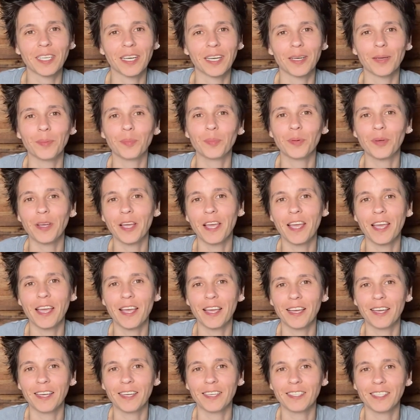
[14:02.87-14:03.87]
up
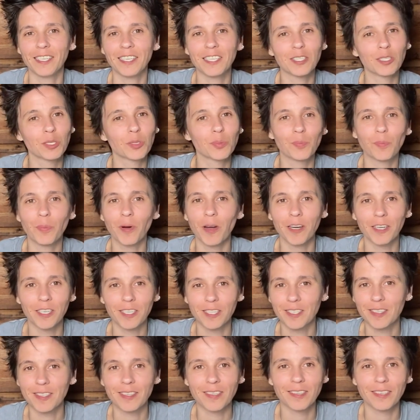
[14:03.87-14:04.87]
and it
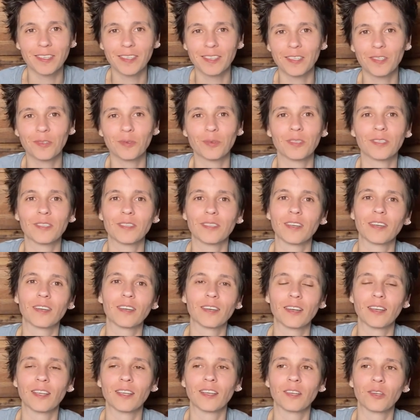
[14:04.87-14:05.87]
sparks an interest
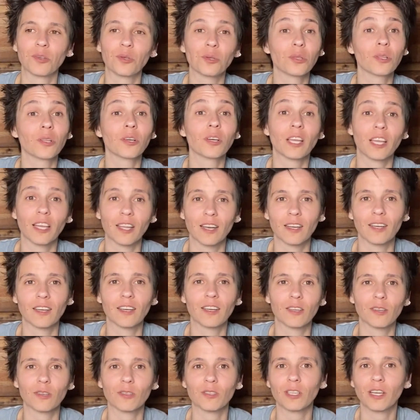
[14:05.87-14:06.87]
there and you look at it
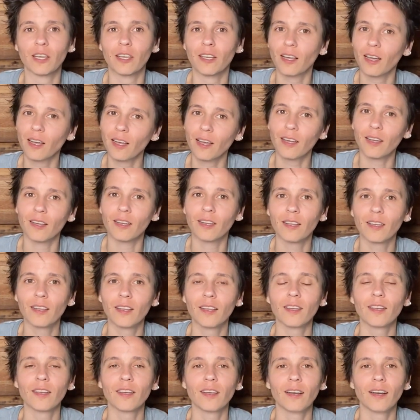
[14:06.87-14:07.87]
and you're like huh
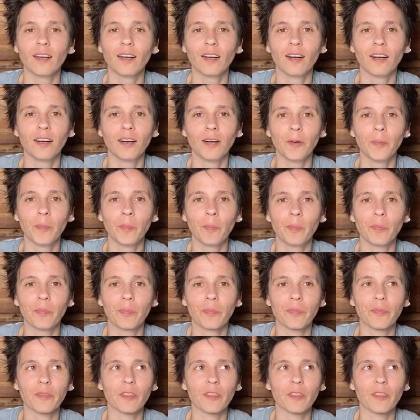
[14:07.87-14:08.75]
um,